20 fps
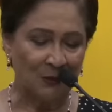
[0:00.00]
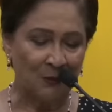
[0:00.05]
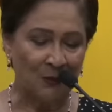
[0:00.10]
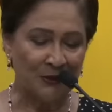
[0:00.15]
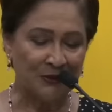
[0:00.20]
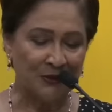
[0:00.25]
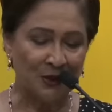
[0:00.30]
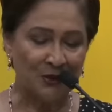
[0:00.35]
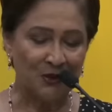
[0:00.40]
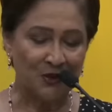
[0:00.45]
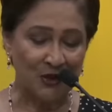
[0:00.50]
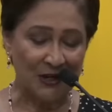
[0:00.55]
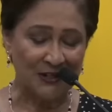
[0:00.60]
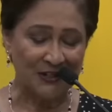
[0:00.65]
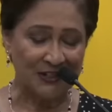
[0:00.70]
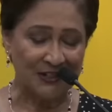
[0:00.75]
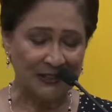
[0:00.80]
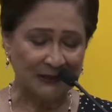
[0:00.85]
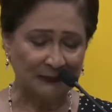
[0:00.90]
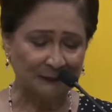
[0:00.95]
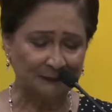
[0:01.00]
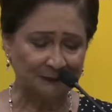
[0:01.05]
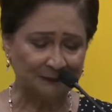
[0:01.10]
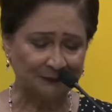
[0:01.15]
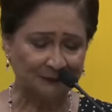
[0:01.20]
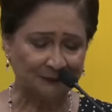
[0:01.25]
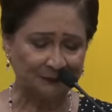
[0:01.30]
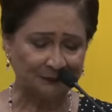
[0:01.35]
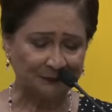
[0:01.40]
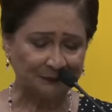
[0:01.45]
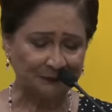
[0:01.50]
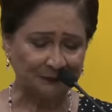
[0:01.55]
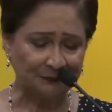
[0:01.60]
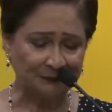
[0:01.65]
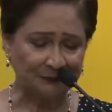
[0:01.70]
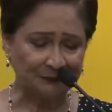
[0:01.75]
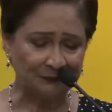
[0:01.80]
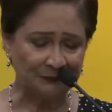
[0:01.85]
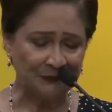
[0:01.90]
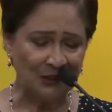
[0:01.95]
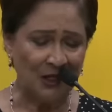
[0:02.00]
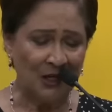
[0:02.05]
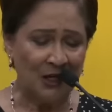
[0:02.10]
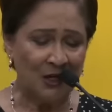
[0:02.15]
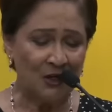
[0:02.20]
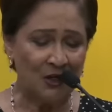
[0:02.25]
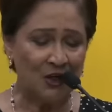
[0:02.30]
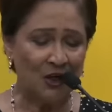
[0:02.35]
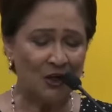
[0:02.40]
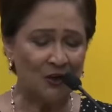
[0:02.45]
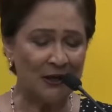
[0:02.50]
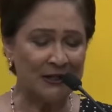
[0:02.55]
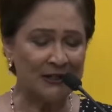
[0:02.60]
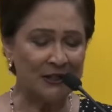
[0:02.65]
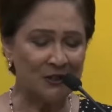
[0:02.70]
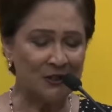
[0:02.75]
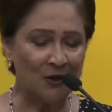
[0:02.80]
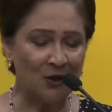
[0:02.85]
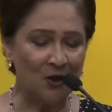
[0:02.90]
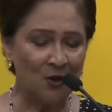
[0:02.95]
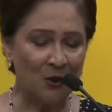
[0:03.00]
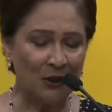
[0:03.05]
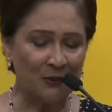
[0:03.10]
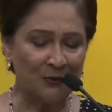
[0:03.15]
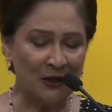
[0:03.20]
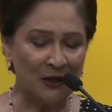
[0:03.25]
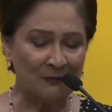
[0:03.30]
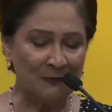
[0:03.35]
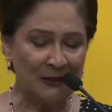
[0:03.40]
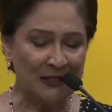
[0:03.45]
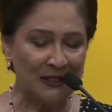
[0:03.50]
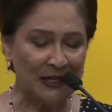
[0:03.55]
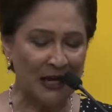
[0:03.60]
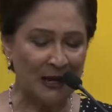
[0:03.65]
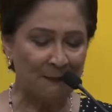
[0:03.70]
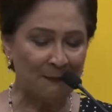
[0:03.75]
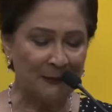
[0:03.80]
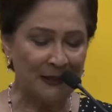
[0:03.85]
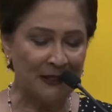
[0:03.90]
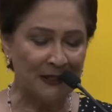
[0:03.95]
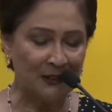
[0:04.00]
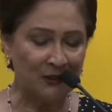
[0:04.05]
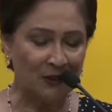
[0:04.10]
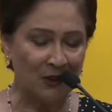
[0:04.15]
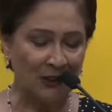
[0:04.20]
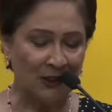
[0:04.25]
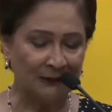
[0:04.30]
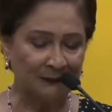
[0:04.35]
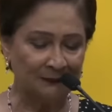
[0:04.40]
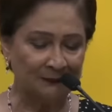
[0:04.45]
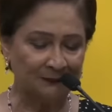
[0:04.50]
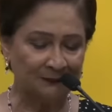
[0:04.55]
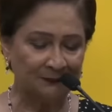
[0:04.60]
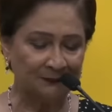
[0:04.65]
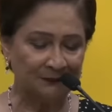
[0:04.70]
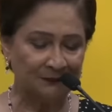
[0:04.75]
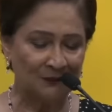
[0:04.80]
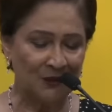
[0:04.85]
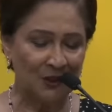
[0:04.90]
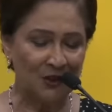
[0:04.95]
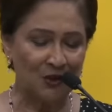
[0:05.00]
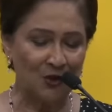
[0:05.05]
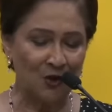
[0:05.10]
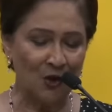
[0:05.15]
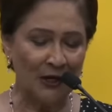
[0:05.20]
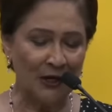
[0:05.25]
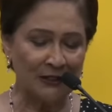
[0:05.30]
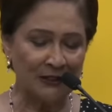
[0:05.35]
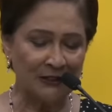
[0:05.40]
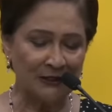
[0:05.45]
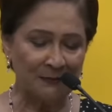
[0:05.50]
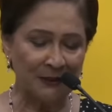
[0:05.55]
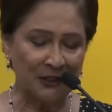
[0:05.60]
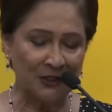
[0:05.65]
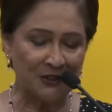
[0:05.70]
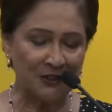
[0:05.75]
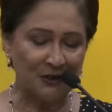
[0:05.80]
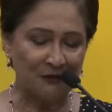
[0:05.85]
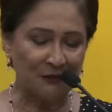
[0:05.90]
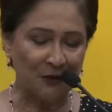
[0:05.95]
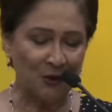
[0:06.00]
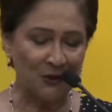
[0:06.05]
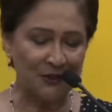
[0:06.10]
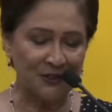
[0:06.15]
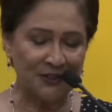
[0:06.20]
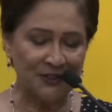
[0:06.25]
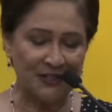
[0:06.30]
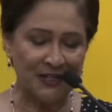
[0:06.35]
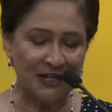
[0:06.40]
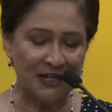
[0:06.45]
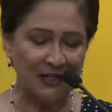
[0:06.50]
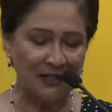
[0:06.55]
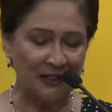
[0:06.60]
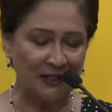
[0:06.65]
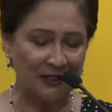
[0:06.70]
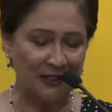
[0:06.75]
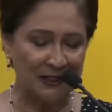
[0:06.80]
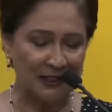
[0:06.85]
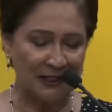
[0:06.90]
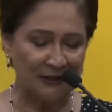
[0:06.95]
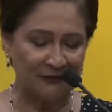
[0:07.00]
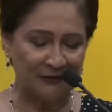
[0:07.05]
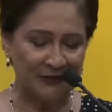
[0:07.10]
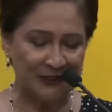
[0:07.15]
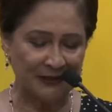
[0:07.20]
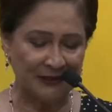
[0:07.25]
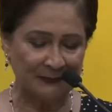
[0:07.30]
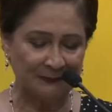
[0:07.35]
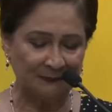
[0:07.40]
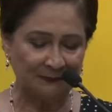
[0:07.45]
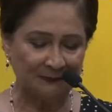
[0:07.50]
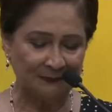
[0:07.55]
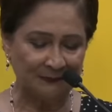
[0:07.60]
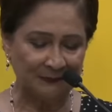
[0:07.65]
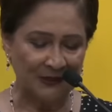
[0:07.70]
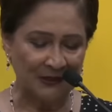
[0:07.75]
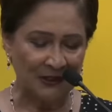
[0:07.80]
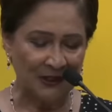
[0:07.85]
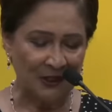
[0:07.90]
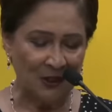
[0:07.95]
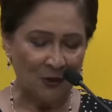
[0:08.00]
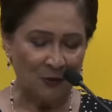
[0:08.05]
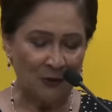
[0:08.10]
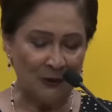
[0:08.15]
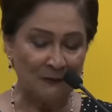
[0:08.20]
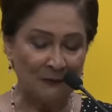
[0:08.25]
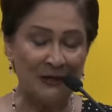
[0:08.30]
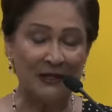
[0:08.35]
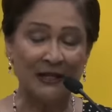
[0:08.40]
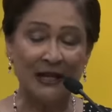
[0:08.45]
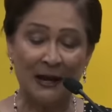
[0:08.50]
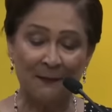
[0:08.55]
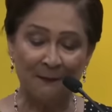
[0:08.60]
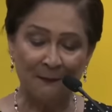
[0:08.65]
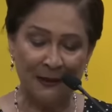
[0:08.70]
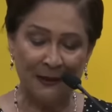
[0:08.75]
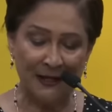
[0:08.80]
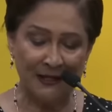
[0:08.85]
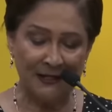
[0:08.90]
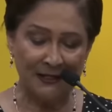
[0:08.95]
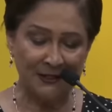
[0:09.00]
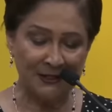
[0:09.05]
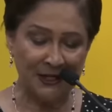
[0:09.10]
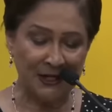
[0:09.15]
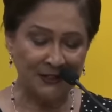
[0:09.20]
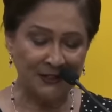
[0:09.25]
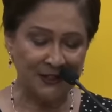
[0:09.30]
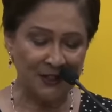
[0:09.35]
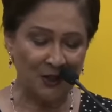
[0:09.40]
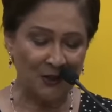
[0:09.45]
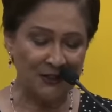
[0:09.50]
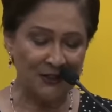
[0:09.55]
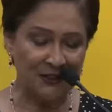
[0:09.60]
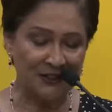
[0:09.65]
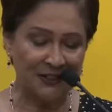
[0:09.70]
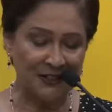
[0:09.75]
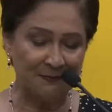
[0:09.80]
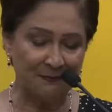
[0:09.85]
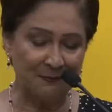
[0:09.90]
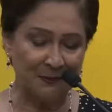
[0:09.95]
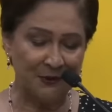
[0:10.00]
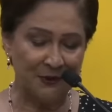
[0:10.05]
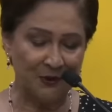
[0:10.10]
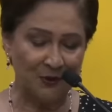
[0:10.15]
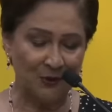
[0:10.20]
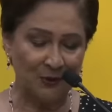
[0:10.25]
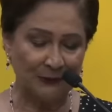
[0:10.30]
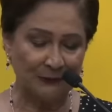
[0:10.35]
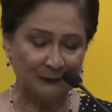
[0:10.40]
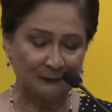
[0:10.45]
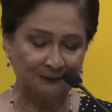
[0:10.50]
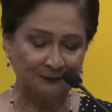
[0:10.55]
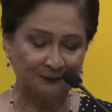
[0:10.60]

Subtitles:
without dressing. You already know what we have been campaigning on. You know it because you've all seen and lived it. We've been campaigning, as I say, on the simple truth.